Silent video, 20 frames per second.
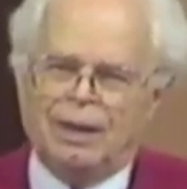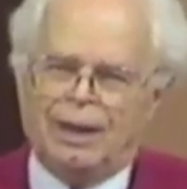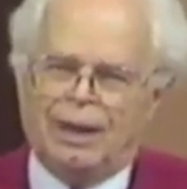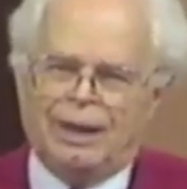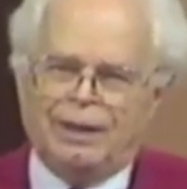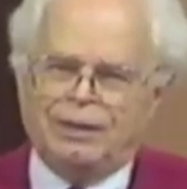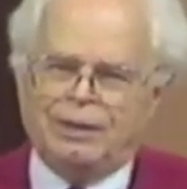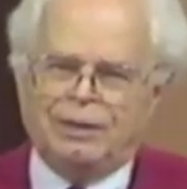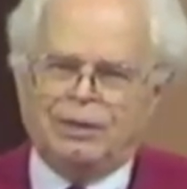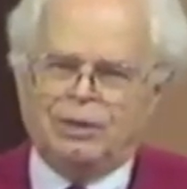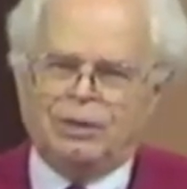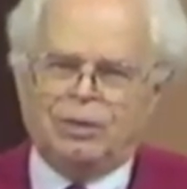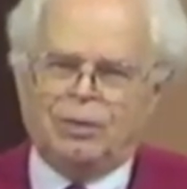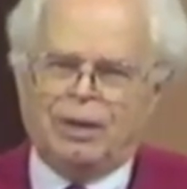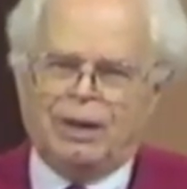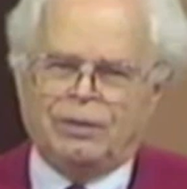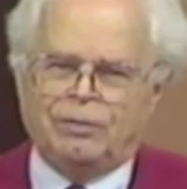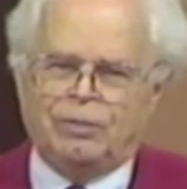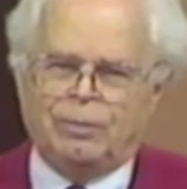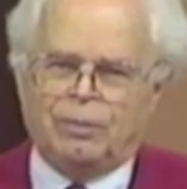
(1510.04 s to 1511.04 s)
I didn't know
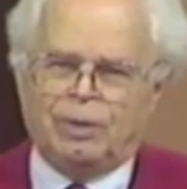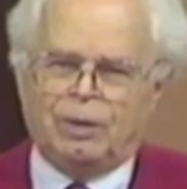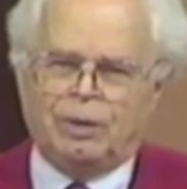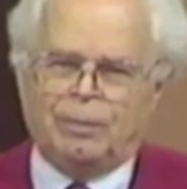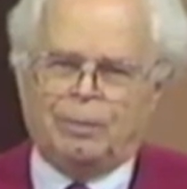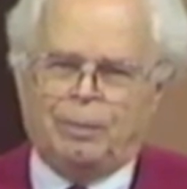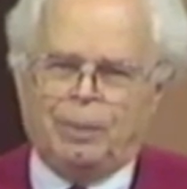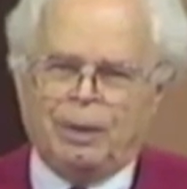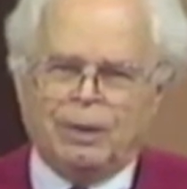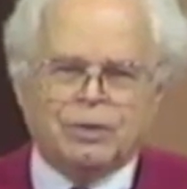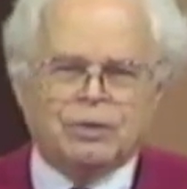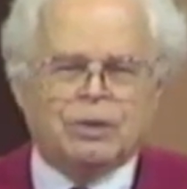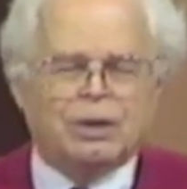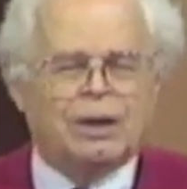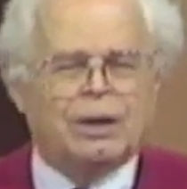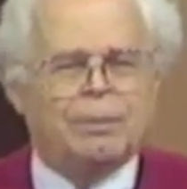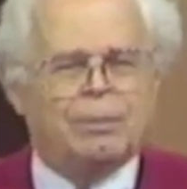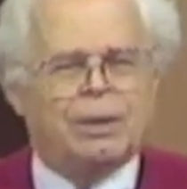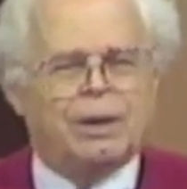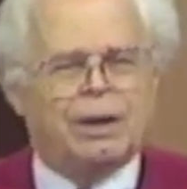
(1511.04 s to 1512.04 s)
Andrew Murray
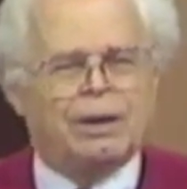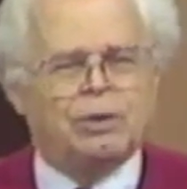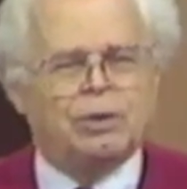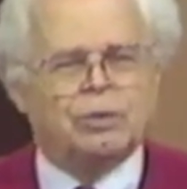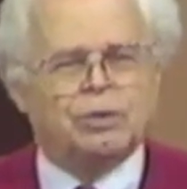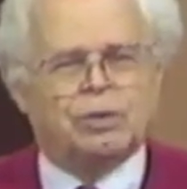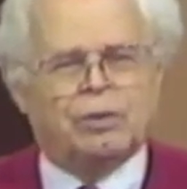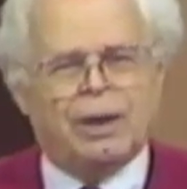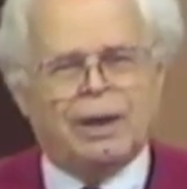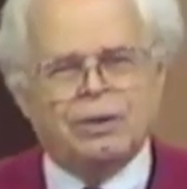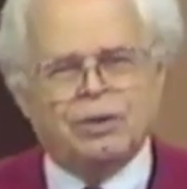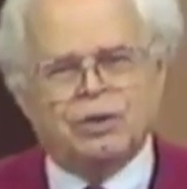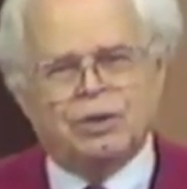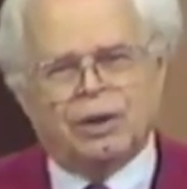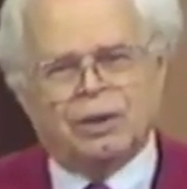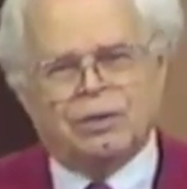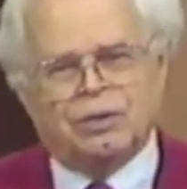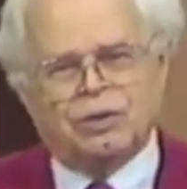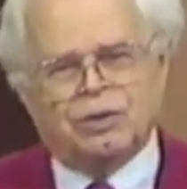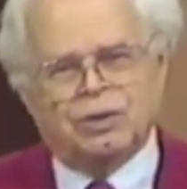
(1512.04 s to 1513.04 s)
personally, but I knew his
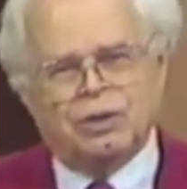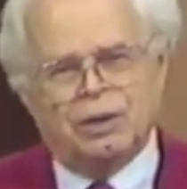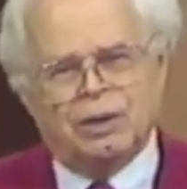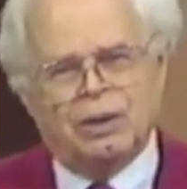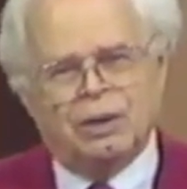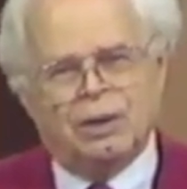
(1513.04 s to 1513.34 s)
grandsons.